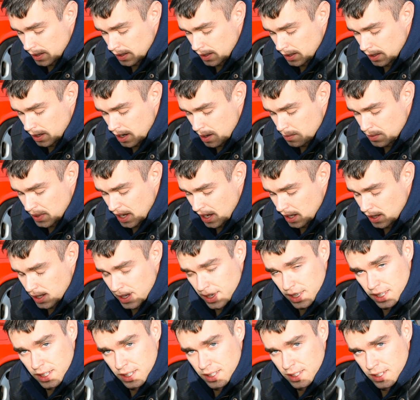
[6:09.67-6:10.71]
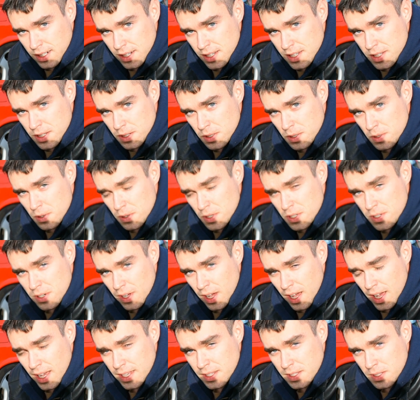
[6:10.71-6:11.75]
you know I'm not like others who
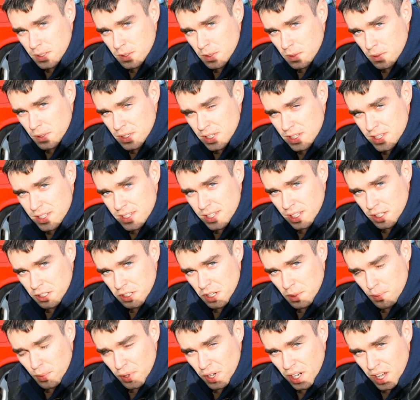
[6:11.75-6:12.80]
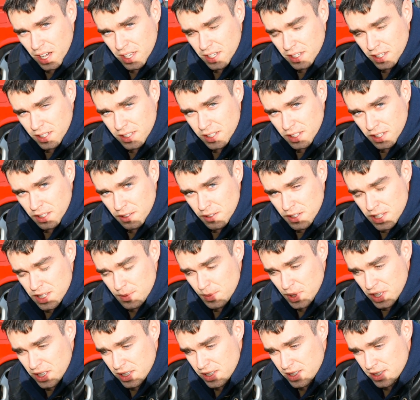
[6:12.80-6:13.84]
try to just sell you a product you know
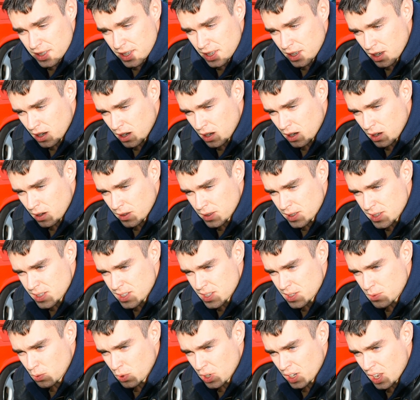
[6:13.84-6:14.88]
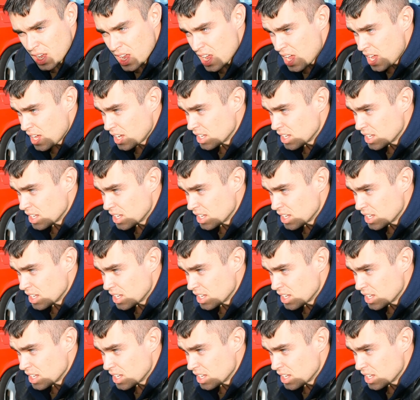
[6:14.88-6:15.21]
just because they oh this is what